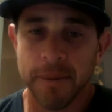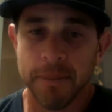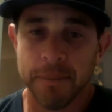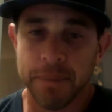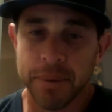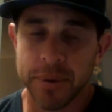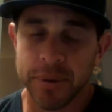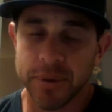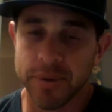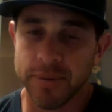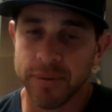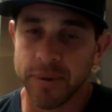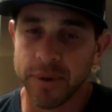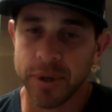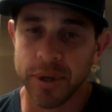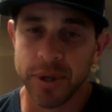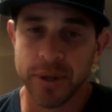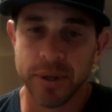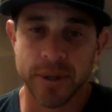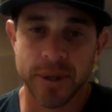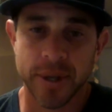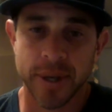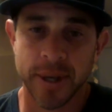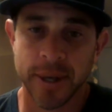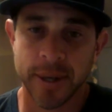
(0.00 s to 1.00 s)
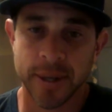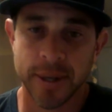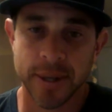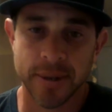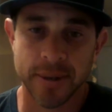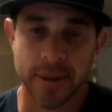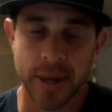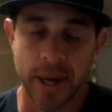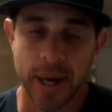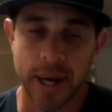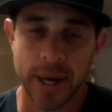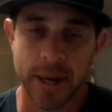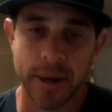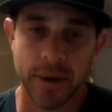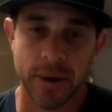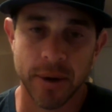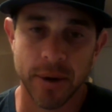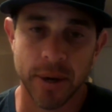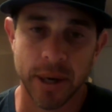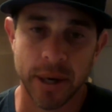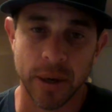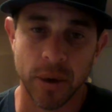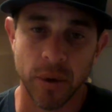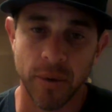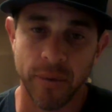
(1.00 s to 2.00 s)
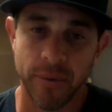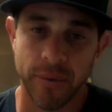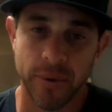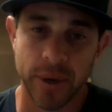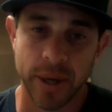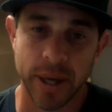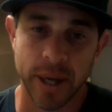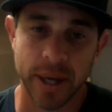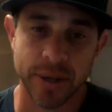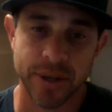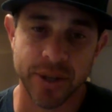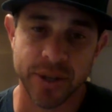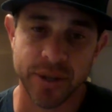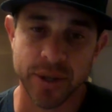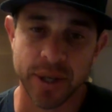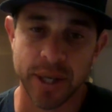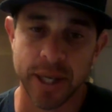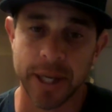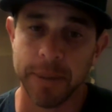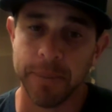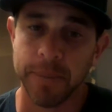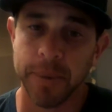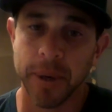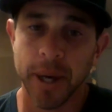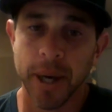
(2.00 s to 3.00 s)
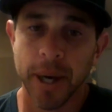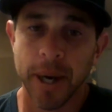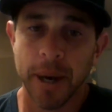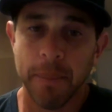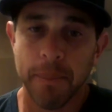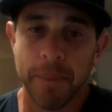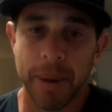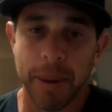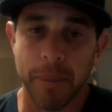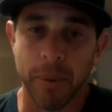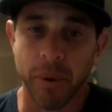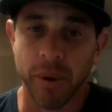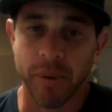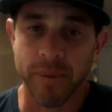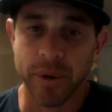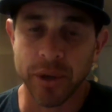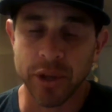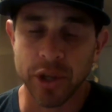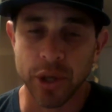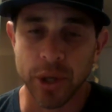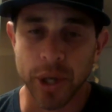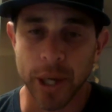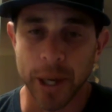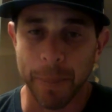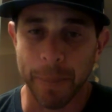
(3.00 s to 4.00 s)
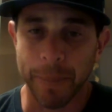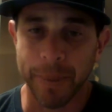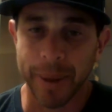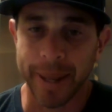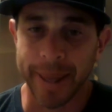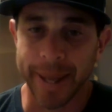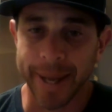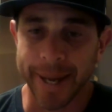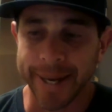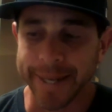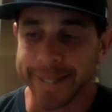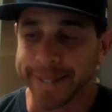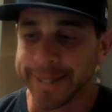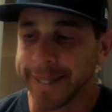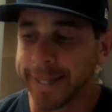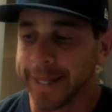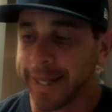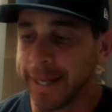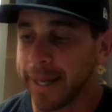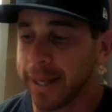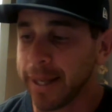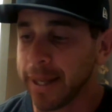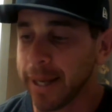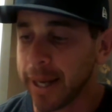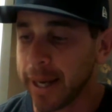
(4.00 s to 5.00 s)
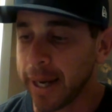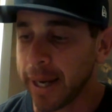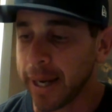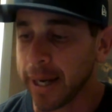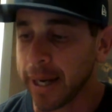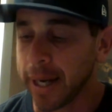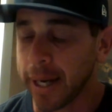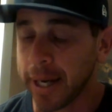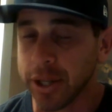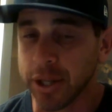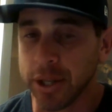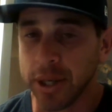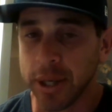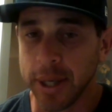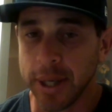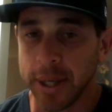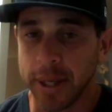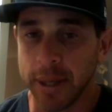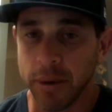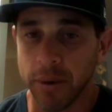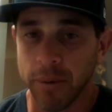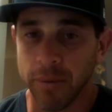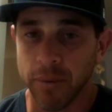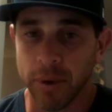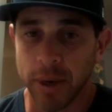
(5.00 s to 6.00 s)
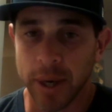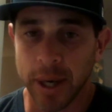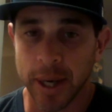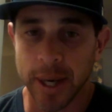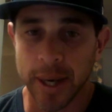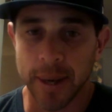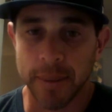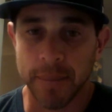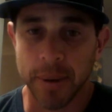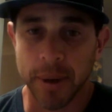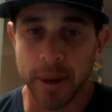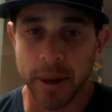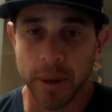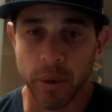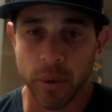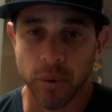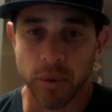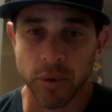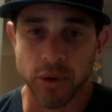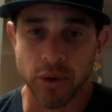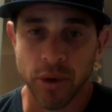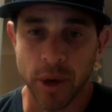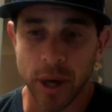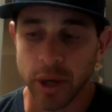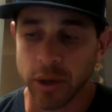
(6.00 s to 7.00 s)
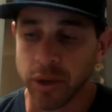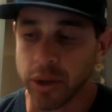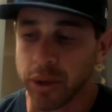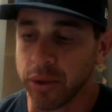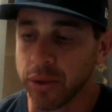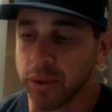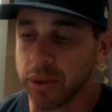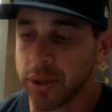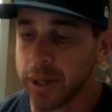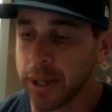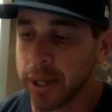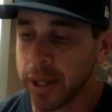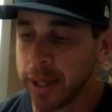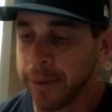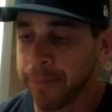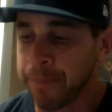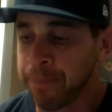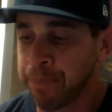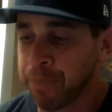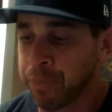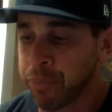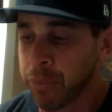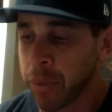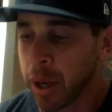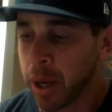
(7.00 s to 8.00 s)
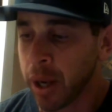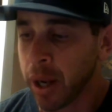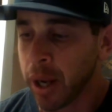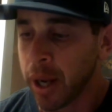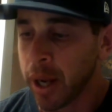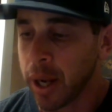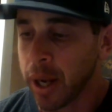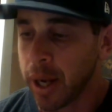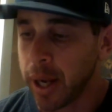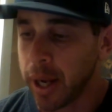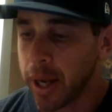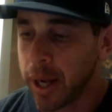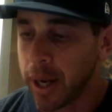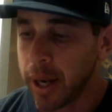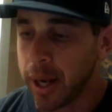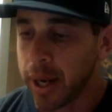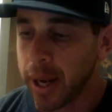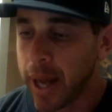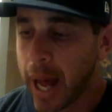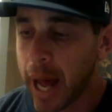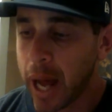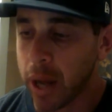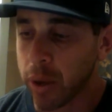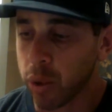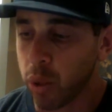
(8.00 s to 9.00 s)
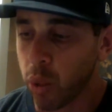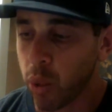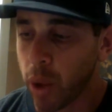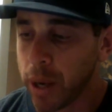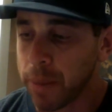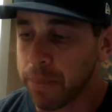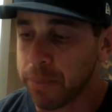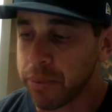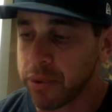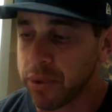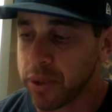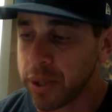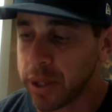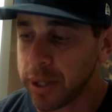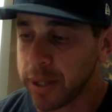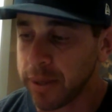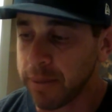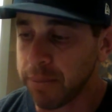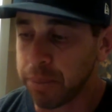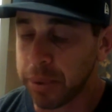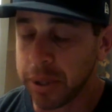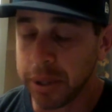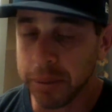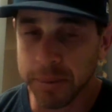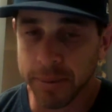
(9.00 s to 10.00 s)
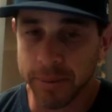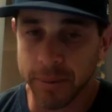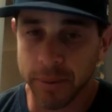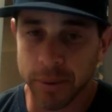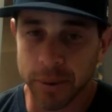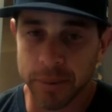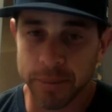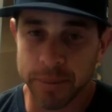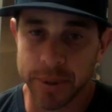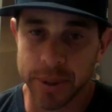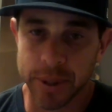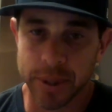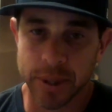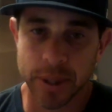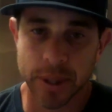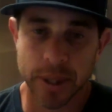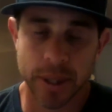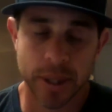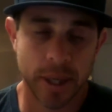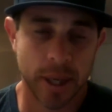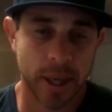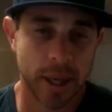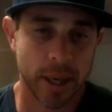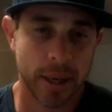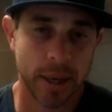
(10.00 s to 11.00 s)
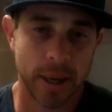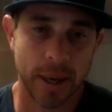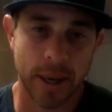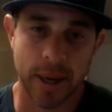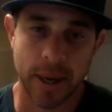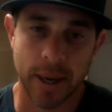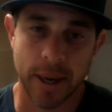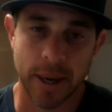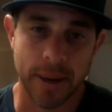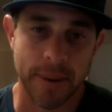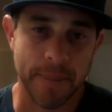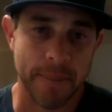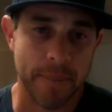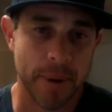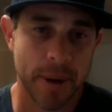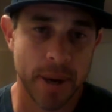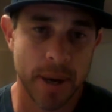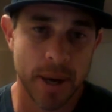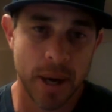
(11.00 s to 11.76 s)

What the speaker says: perseverance, desire, and hopefully I just keep my motivation up and that I can actually overcome those distractions. And how do I perceive peak performance? Um,